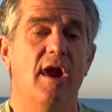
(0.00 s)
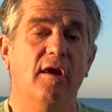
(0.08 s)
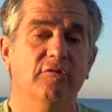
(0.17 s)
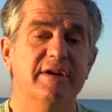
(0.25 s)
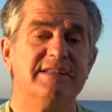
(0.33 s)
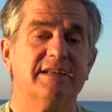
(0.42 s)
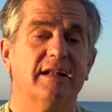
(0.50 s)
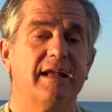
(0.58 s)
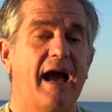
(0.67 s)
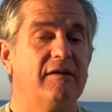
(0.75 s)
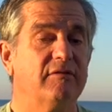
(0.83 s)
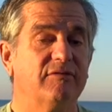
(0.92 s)
Recently,
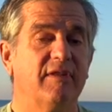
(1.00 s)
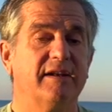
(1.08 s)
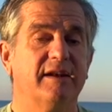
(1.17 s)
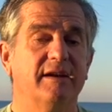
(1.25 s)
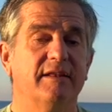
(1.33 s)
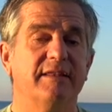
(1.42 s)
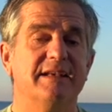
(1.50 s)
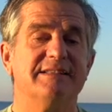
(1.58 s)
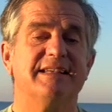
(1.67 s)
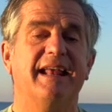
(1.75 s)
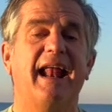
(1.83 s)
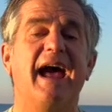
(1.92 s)
I reflected on this
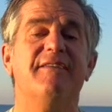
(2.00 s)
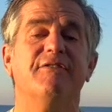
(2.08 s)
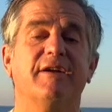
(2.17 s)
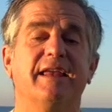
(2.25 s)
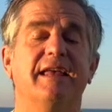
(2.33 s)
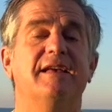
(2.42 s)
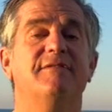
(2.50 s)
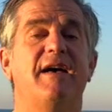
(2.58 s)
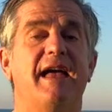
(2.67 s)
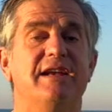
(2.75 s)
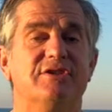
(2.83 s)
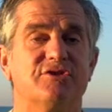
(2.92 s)
and I forgive
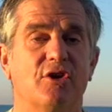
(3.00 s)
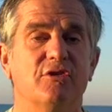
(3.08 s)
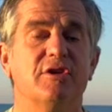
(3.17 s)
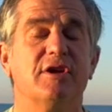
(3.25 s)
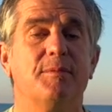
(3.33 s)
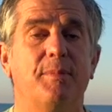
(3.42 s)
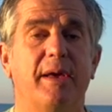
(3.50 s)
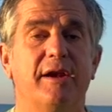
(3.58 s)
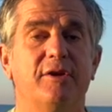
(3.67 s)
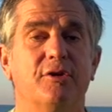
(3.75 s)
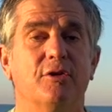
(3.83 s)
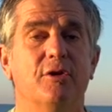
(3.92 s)
a certain
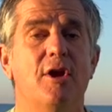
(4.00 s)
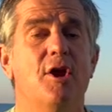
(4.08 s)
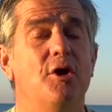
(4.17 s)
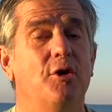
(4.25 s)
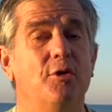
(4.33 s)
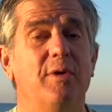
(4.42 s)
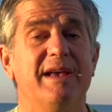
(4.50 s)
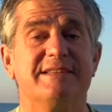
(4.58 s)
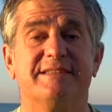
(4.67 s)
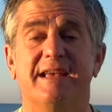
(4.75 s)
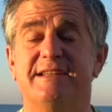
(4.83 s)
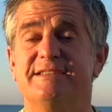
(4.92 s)
competitor who has
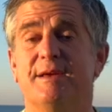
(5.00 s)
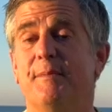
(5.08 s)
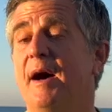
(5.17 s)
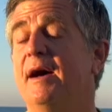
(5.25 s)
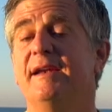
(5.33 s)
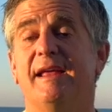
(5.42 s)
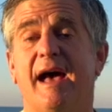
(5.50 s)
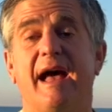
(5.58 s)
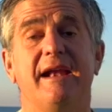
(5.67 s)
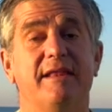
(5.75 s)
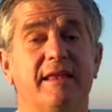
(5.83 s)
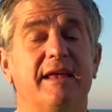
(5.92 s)
said some
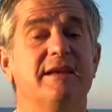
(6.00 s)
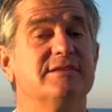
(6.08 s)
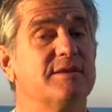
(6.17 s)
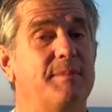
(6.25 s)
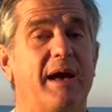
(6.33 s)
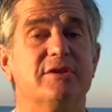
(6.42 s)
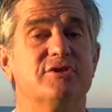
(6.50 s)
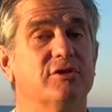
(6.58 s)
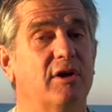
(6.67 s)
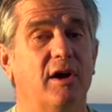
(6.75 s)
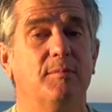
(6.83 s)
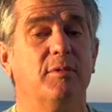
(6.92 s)
unkind things about your
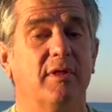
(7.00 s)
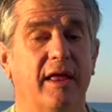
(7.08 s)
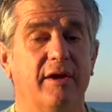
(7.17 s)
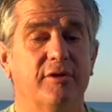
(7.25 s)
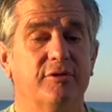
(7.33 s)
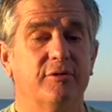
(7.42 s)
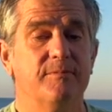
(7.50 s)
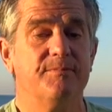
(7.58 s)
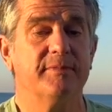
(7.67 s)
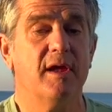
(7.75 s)
humble editor.